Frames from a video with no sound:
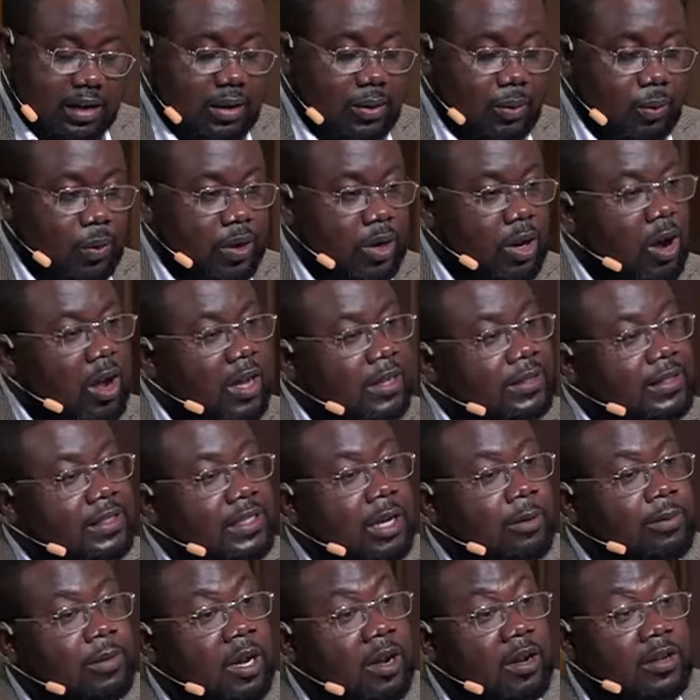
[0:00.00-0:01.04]
We don't
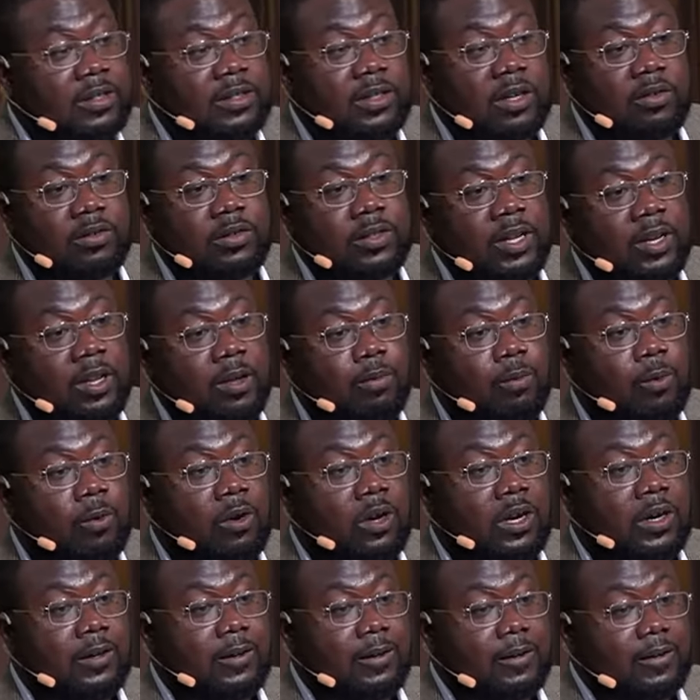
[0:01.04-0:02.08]
accept ourselves
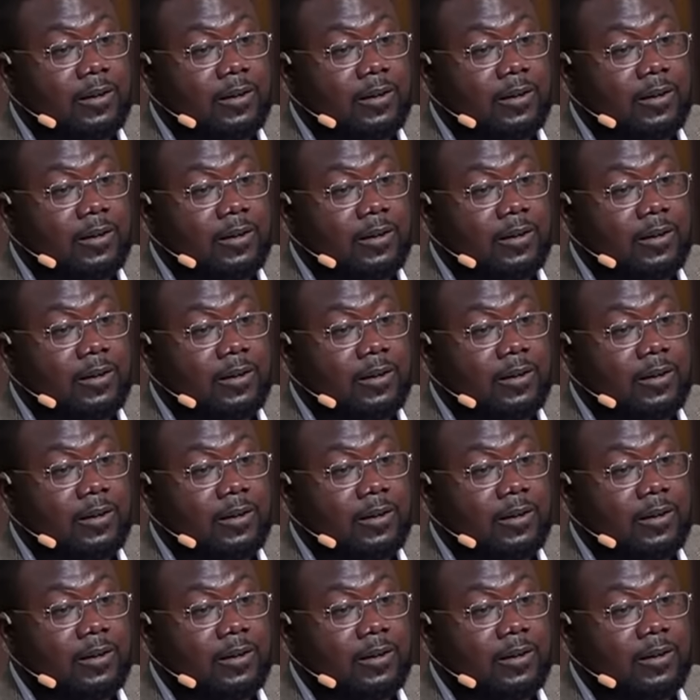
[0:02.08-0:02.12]
anymore.